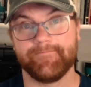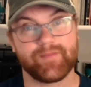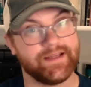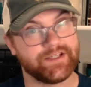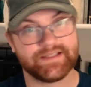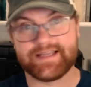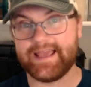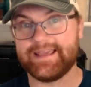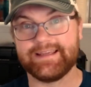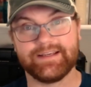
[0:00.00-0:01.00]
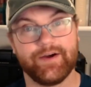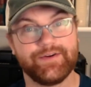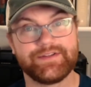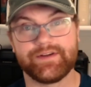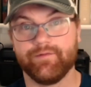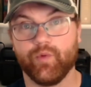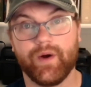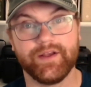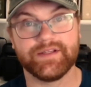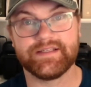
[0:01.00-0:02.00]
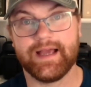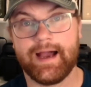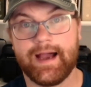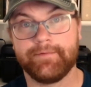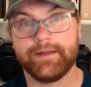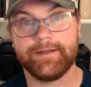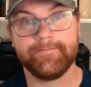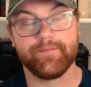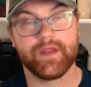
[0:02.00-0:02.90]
and just taking notes over what you see happening